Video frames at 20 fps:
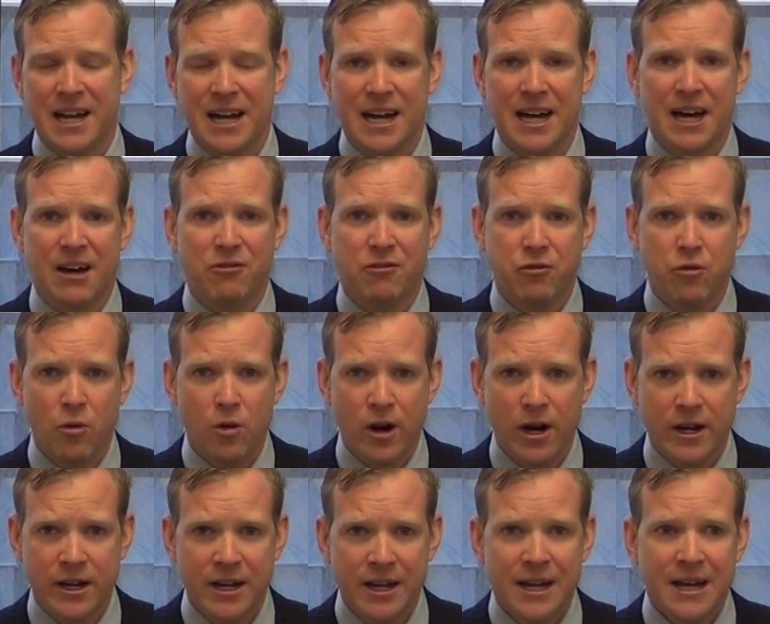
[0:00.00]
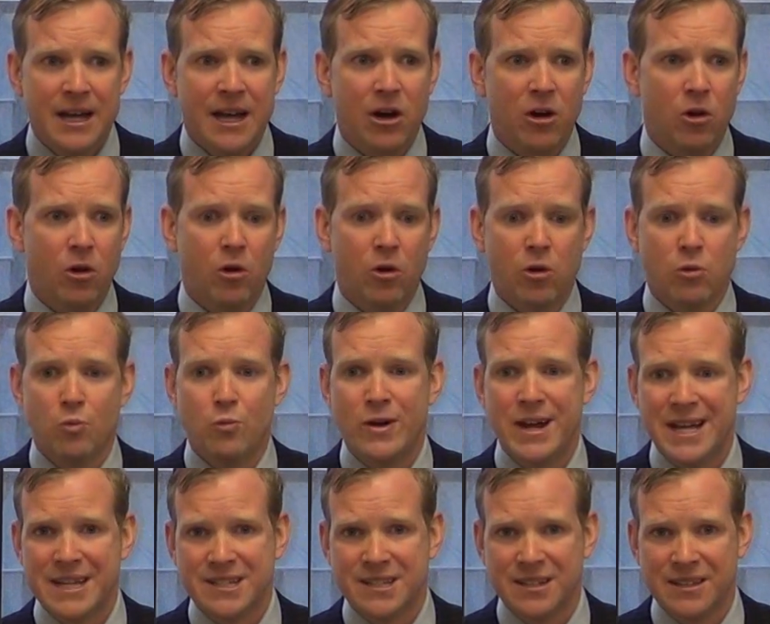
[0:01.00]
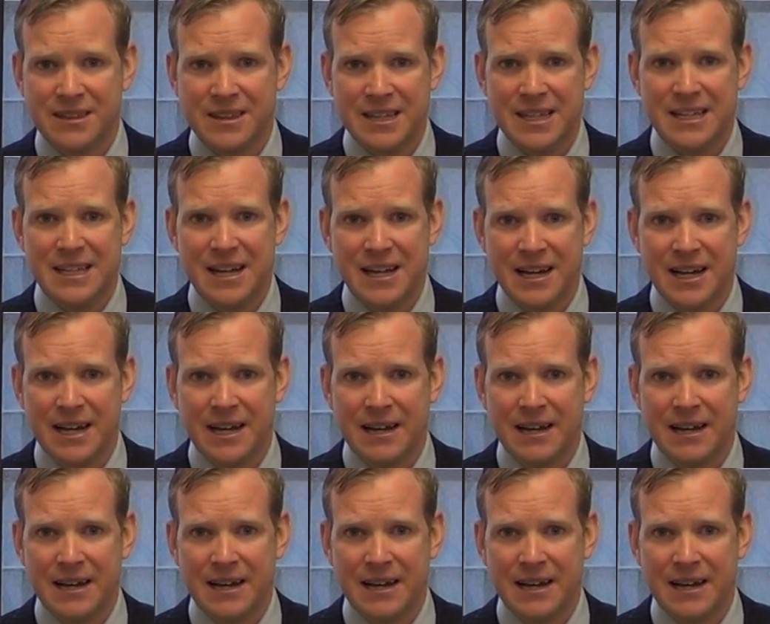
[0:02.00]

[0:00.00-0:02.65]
afford or risk the